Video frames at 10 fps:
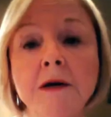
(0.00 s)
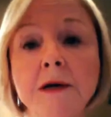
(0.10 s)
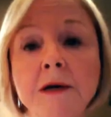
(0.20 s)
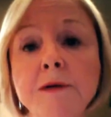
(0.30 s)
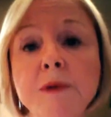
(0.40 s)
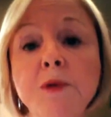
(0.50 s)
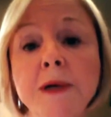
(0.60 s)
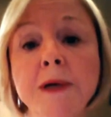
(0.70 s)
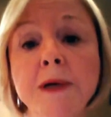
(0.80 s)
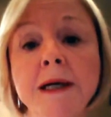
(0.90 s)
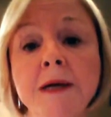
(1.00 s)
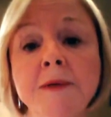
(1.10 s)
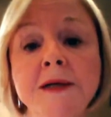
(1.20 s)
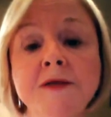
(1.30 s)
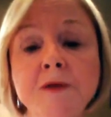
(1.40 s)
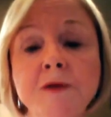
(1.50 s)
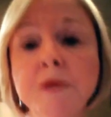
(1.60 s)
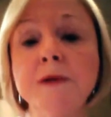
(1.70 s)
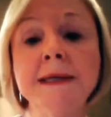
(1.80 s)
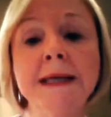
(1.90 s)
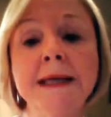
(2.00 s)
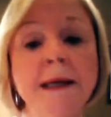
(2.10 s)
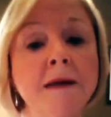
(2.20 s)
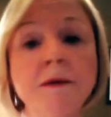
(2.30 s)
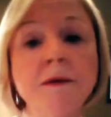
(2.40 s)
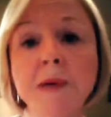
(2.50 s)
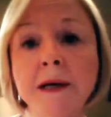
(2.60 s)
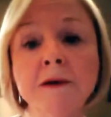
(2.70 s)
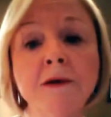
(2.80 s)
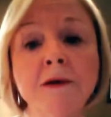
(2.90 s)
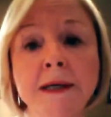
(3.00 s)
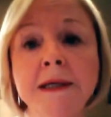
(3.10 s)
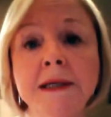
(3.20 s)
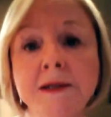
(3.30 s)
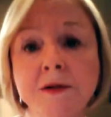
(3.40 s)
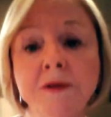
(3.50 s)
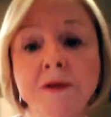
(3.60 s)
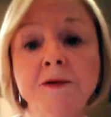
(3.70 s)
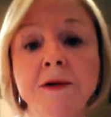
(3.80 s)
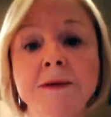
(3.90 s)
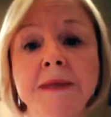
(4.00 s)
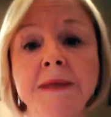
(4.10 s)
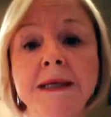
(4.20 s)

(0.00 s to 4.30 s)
credit reporting companies frequently can't compile a credit history for them.